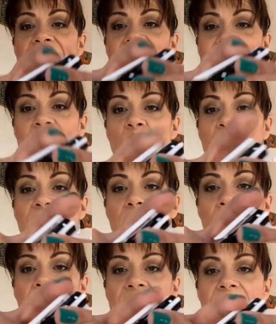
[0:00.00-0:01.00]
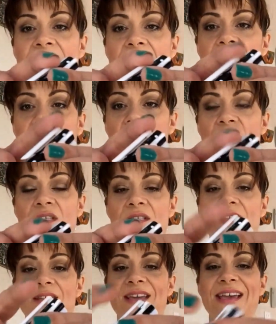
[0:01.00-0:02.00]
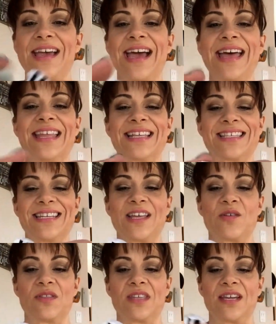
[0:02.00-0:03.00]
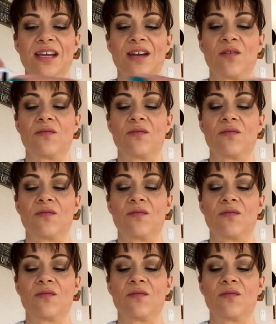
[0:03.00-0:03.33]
that's one of the pen selections, and that's another thing.